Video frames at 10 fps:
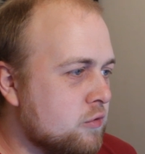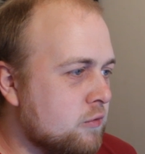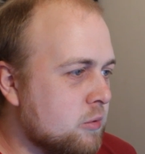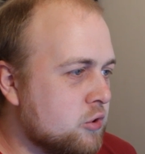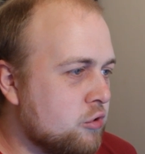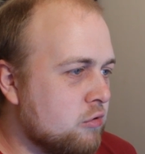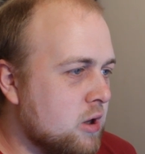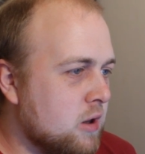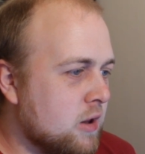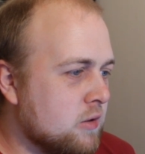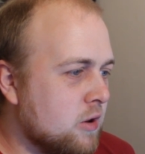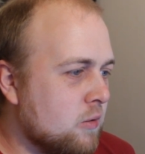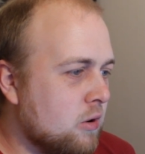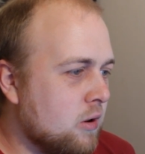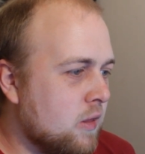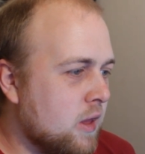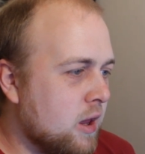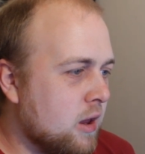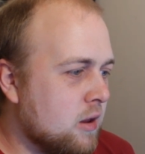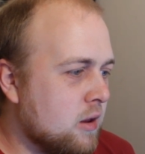from a tree that is no longer there.